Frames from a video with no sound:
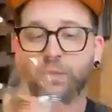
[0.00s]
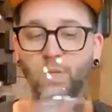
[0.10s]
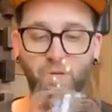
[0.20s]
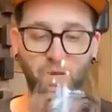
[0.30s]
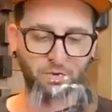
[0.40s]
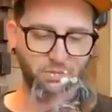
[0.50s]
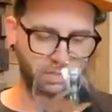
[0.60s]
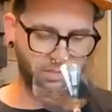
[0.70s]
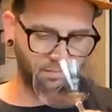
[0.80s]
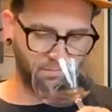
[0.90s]
The
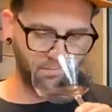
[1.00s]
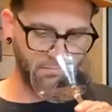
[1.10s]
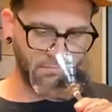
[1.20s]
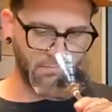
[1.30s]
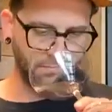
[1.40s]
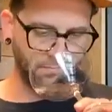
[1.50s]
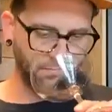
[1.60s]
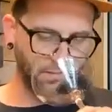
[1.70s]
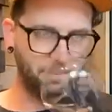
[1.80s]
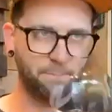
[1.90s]
nose is
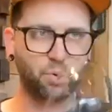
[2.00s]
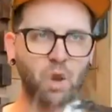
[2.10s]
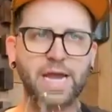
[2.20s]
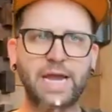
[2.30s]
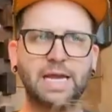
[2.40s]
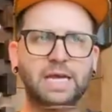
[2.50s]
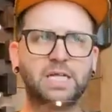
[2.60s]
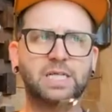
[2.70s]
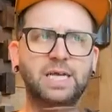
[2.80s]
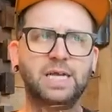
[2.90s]
bright,
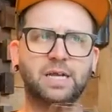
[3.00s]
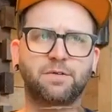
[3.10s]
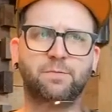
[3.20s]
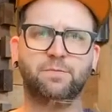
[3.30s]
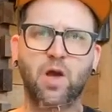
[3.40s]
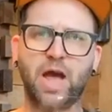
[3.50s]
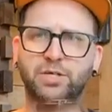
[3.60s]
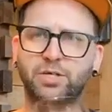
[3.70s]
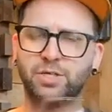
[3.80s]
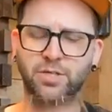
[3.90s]
clean, and
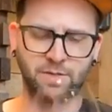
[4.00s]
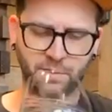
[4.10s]
fresh.